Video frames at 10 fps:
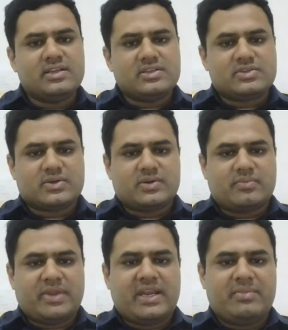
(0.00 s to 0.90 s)

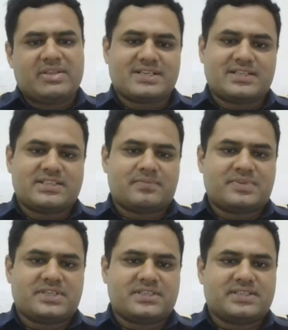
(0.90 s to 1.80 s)
So many
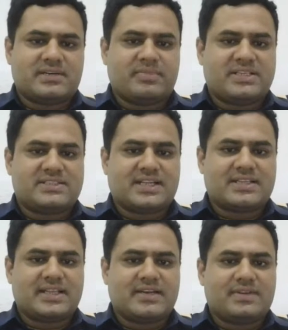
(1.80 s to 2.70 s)
misconceptions and myths
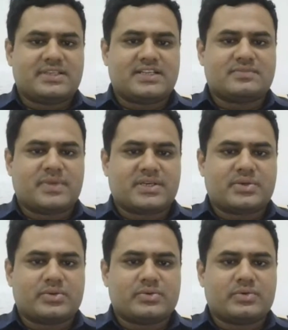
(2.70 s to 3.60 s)
are there with
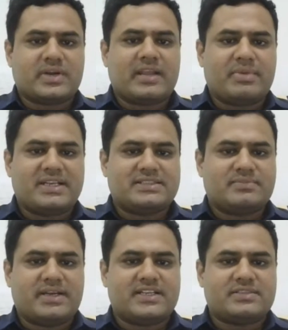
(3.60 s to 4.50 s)
respect to diabetes
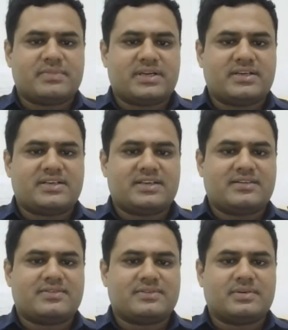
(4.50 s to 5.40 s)
management.
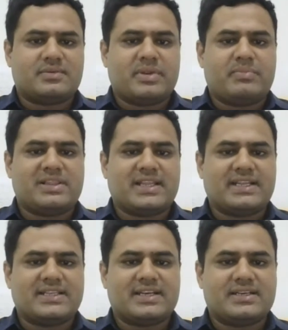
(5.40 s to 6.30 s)
People
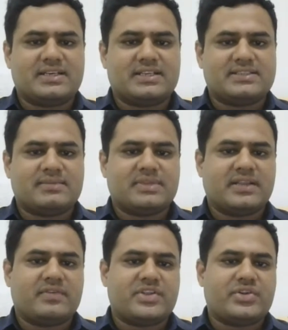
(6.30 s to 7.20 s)
think that it is
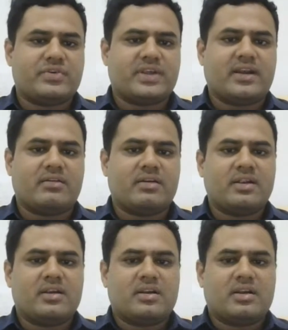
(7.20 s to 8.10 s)
something which you can
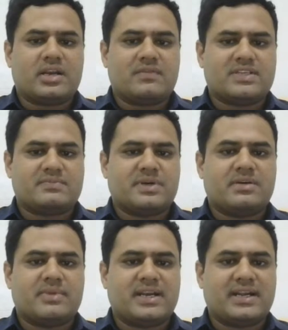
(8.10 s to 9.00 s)
reverse
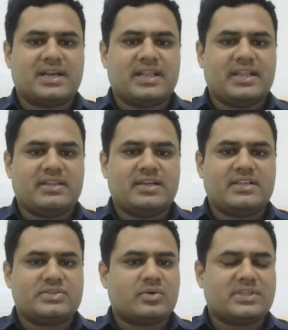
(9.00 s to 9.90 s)
permanently. That
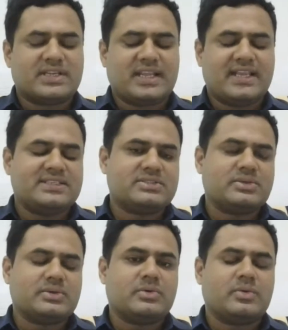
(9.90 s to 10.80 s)
is not the case.
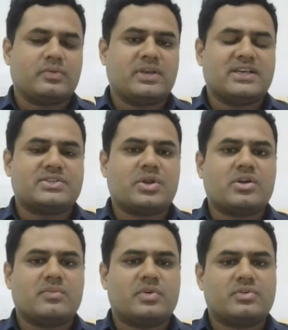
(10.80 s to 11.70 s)
So let's
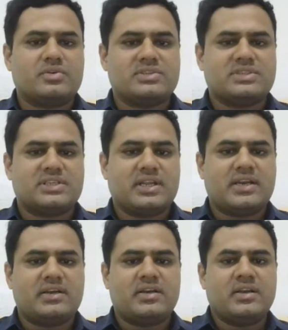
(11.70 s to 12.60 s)
talk about those.
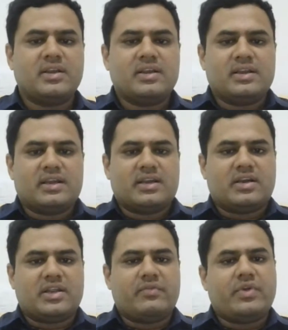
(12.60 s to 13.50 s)
And
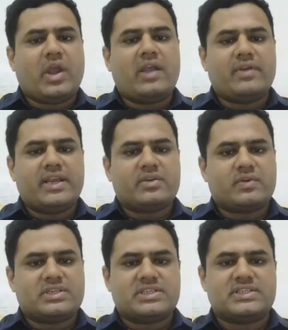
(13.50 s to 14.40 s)
if you have any
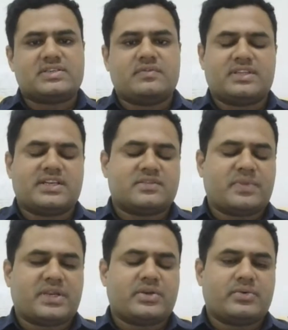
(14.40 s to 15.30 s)
questions with
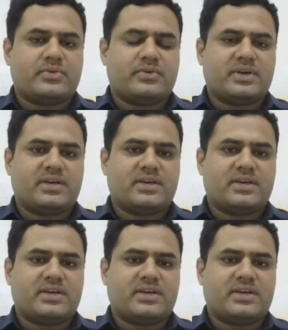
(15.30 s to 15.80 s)
respect to